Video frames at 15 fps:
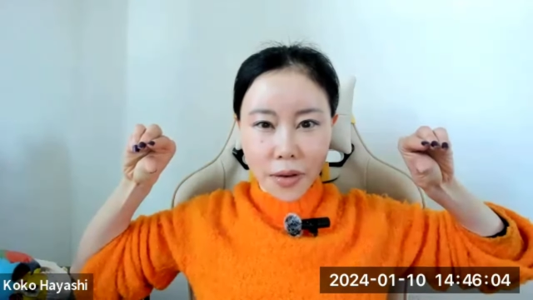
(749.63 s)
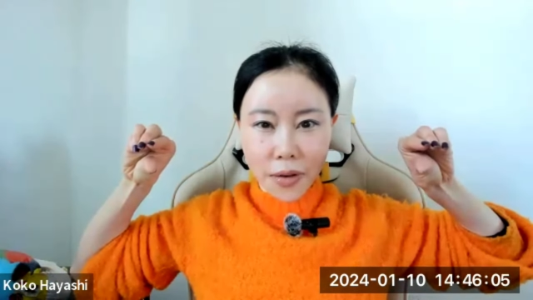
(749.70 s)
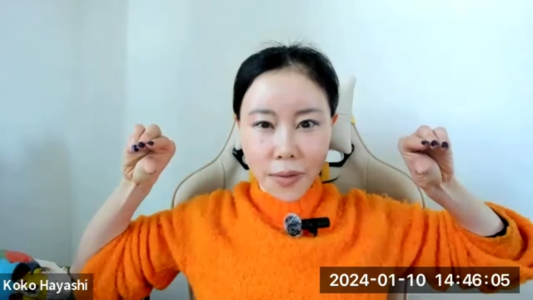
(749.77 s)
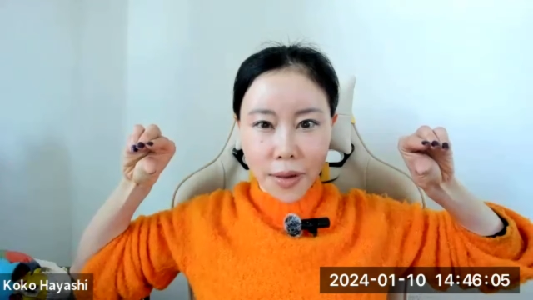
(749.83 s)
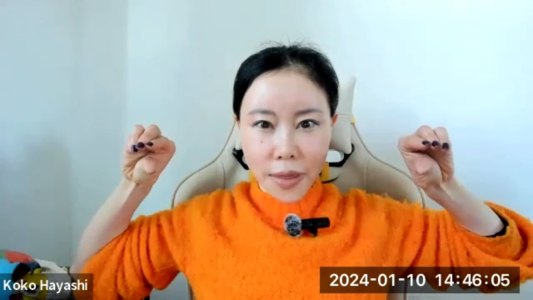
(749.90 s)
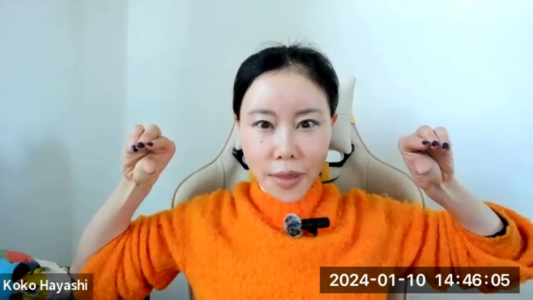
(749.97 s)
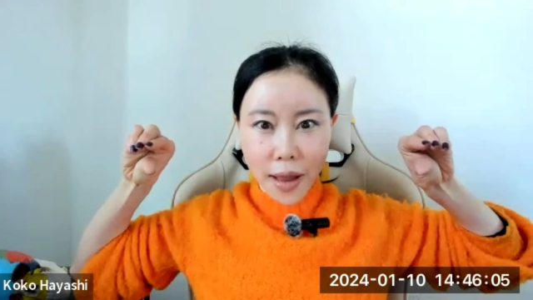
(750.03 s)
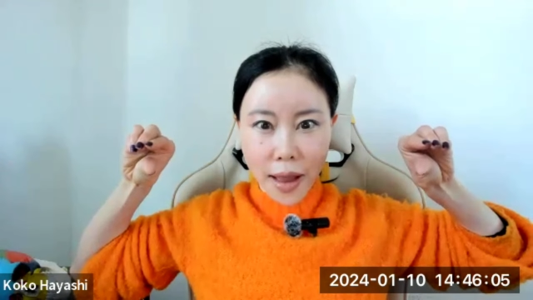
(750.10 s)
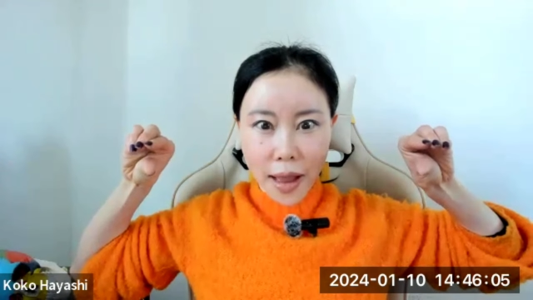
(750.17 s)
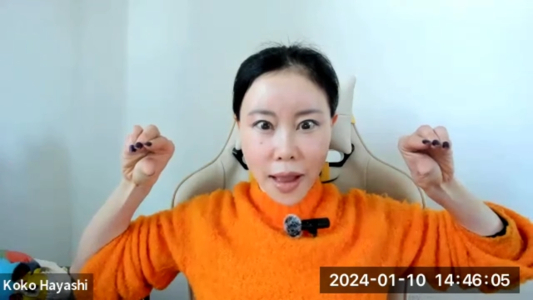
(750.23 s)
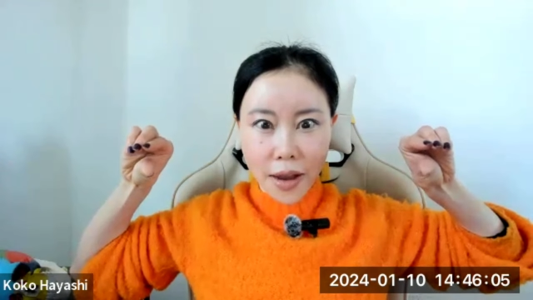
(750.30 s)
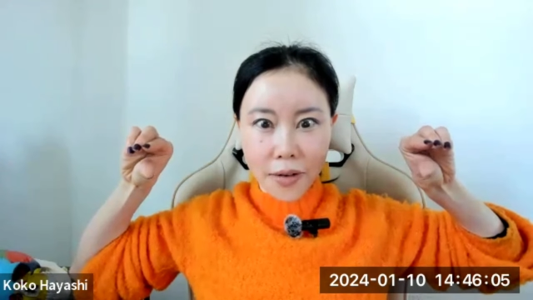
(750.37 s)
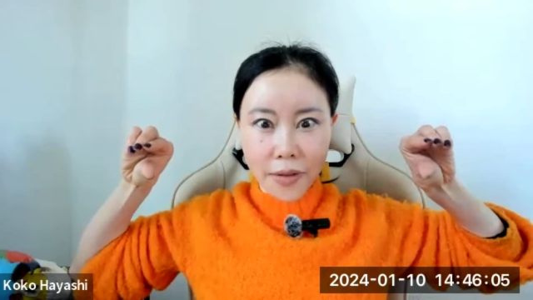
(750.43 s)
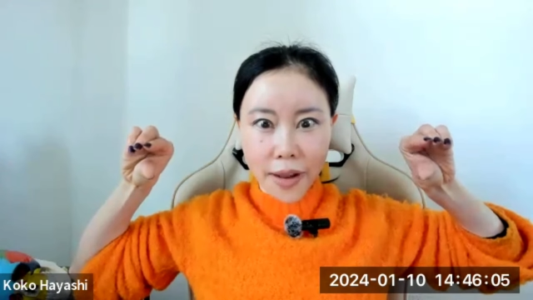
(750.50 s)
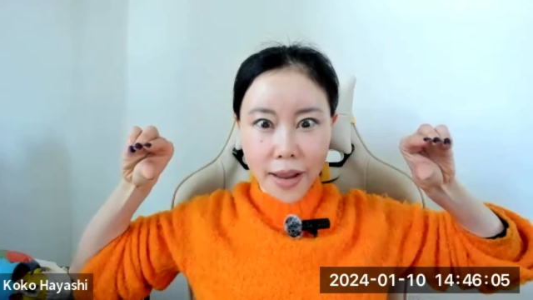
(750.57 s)

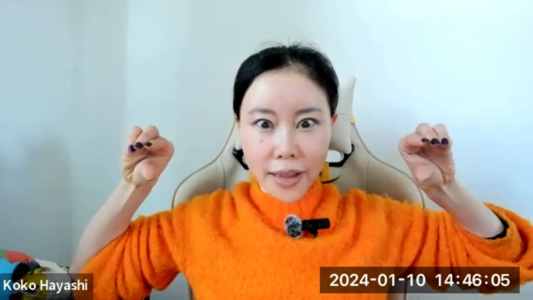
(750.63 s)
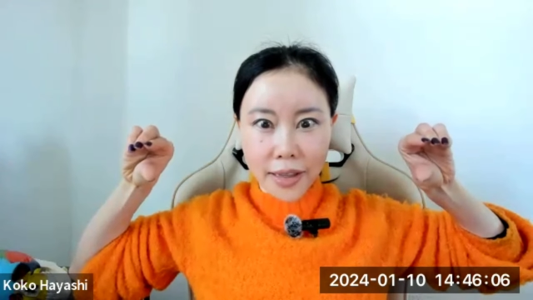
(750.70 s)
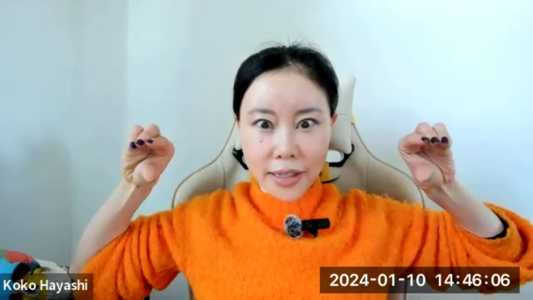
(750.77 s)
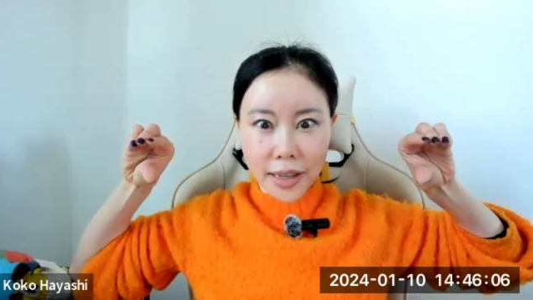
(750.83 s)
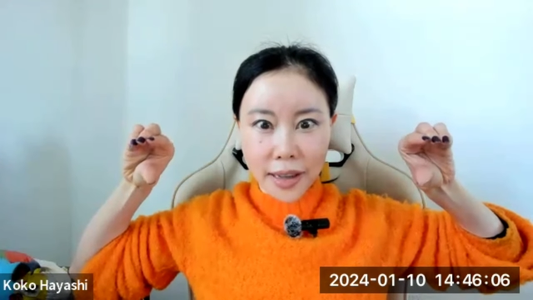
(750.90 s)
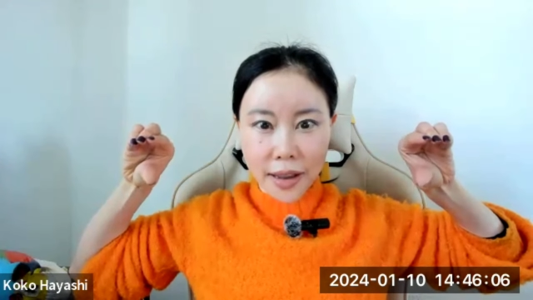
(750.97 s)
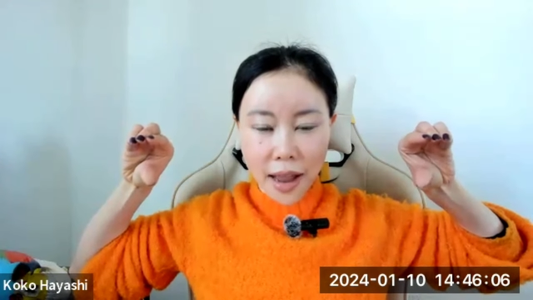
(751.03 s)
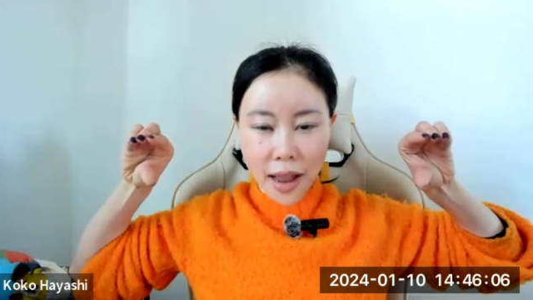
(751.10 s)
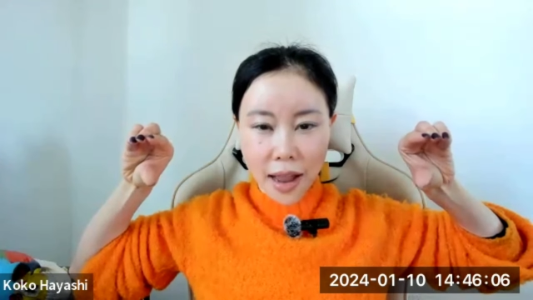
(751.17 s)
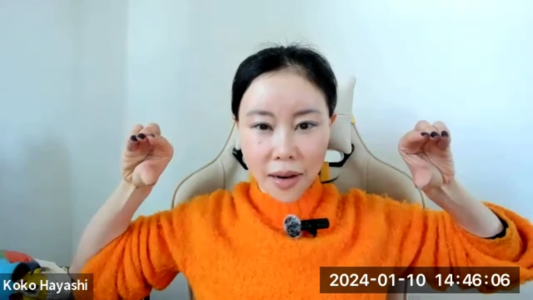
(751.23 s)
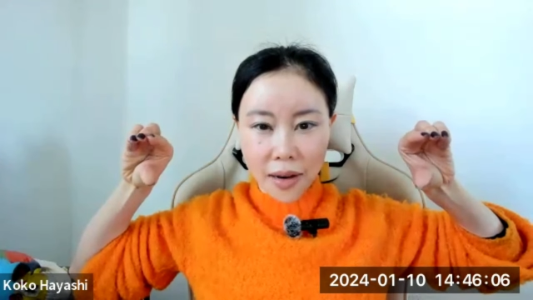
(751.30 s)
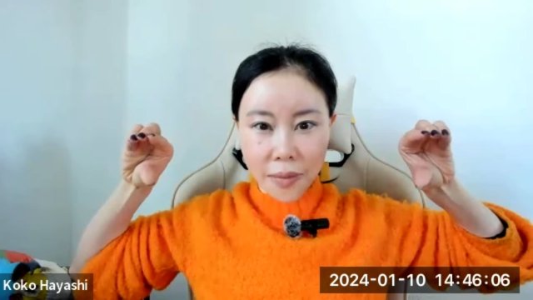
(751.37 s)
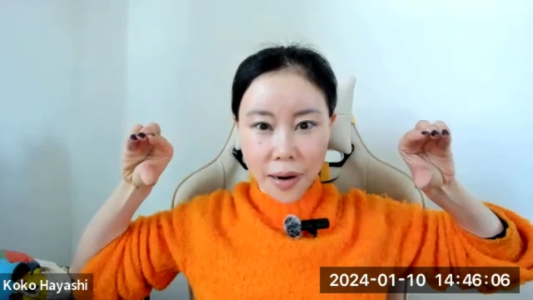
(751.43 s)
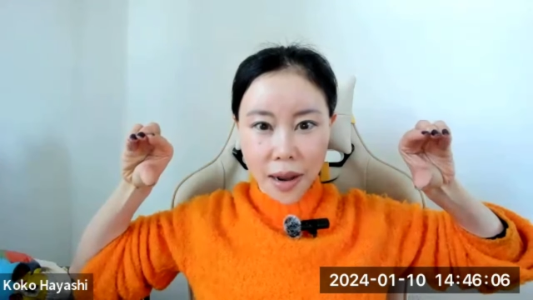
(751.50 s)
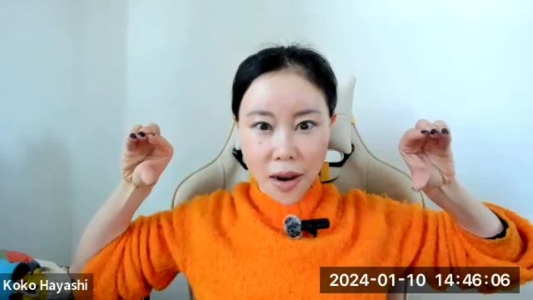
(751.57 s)
without raising
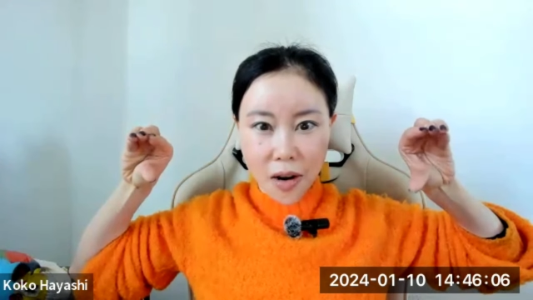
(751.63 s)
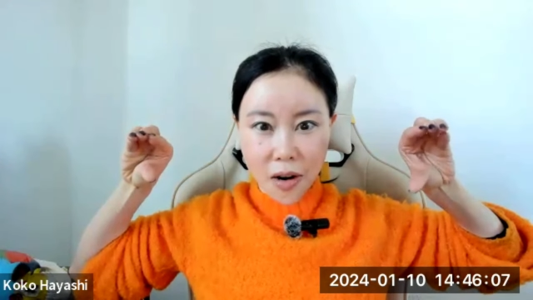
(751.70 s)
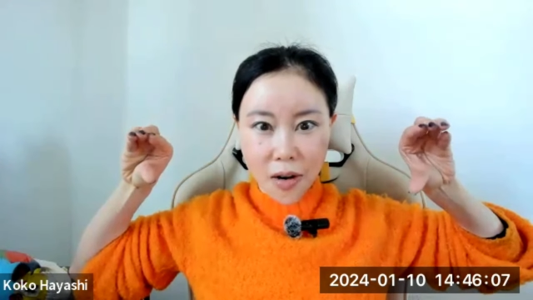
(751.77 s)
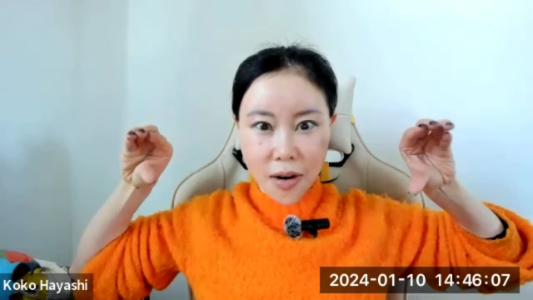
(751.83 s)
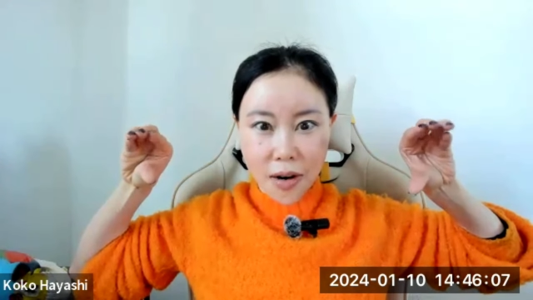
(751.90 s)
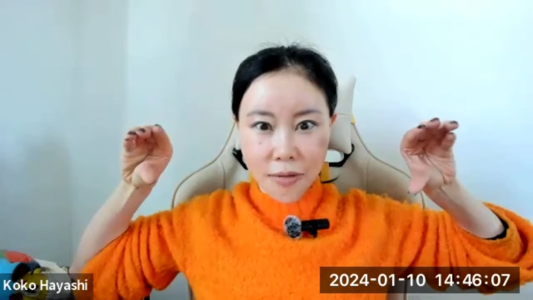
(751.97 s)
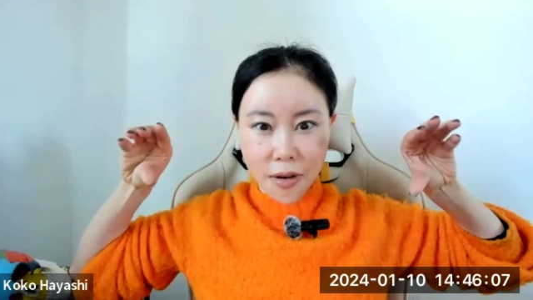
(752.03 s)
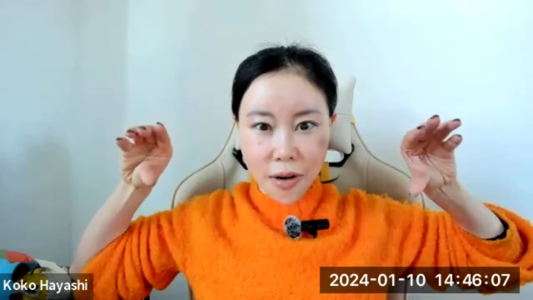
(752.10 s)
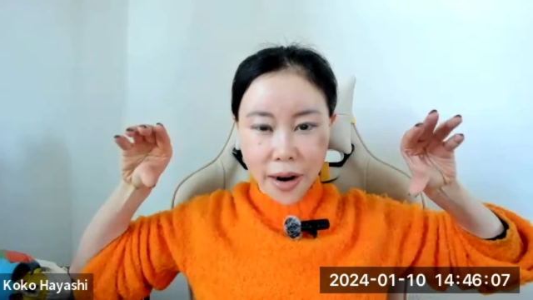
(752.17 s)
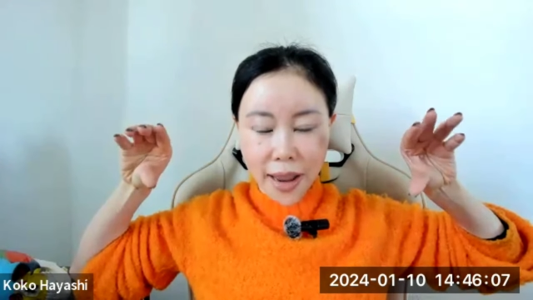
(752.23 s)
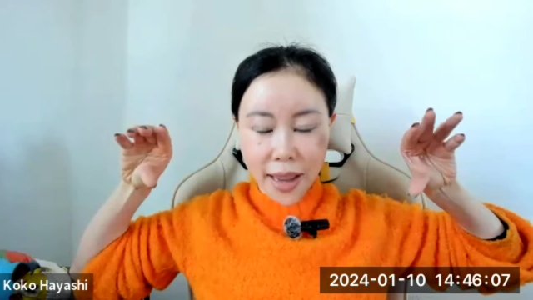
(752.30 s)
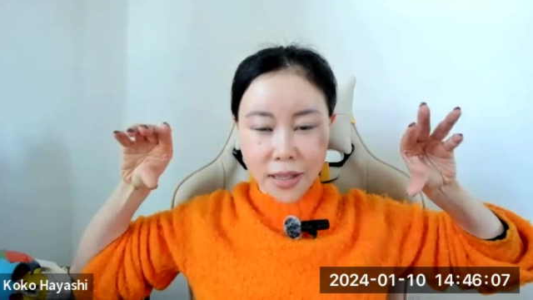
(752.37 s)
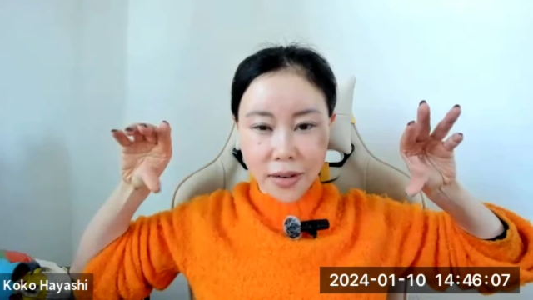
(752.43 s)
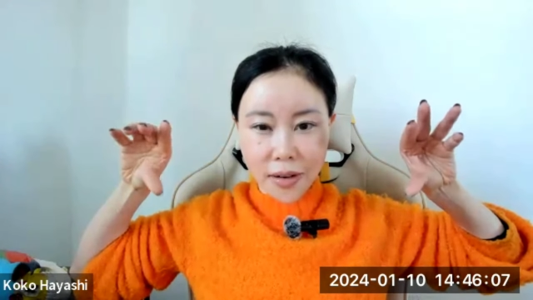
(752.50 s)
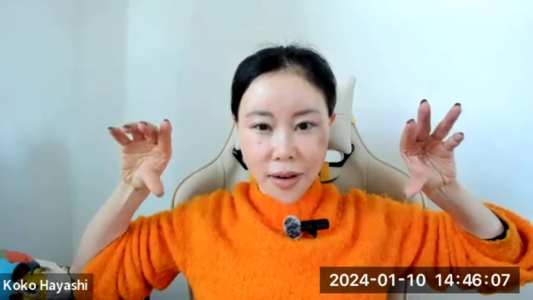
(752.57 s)
eyebrow or
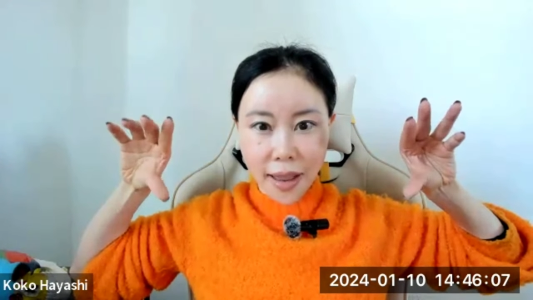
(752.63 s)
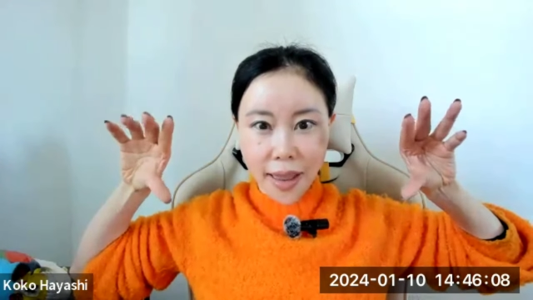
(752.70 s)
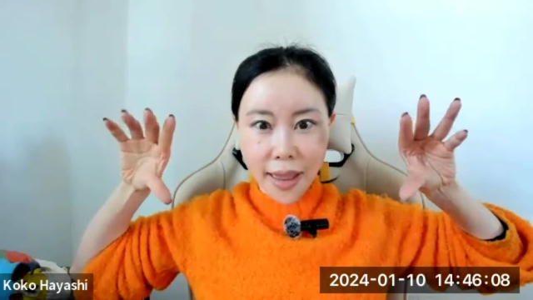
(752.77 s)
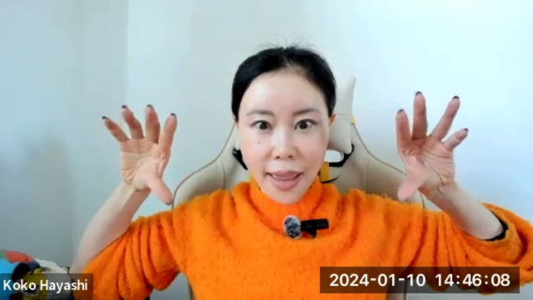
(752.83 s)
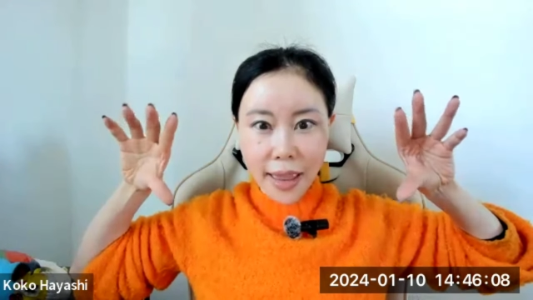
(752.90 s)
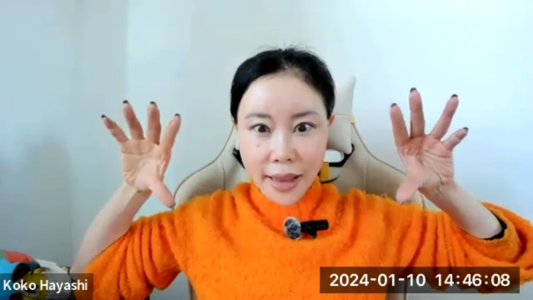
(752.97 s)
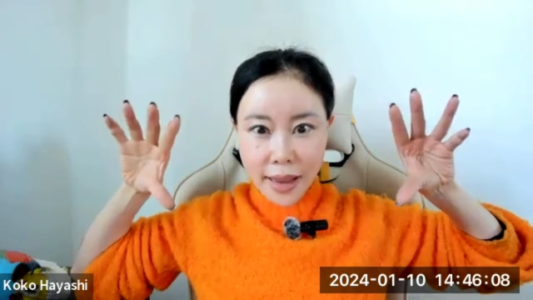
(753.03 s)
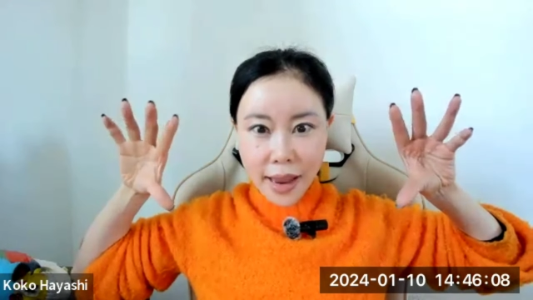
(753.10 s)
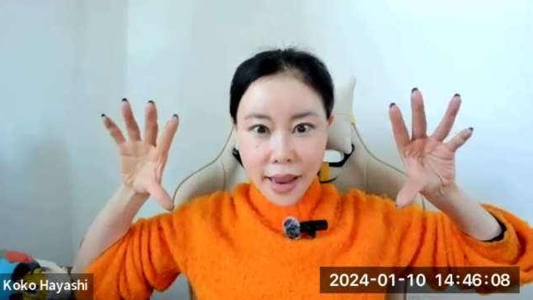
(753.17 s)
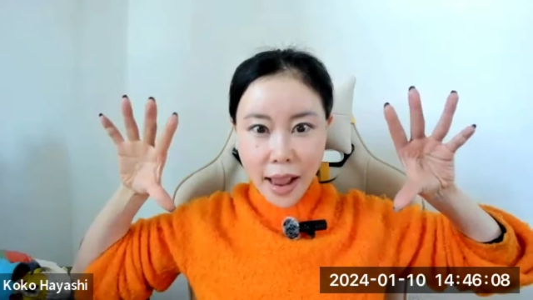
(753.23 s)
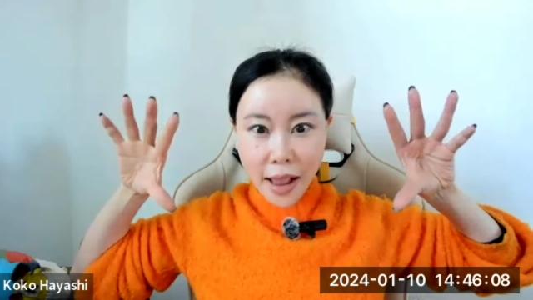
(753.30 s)
forehead or any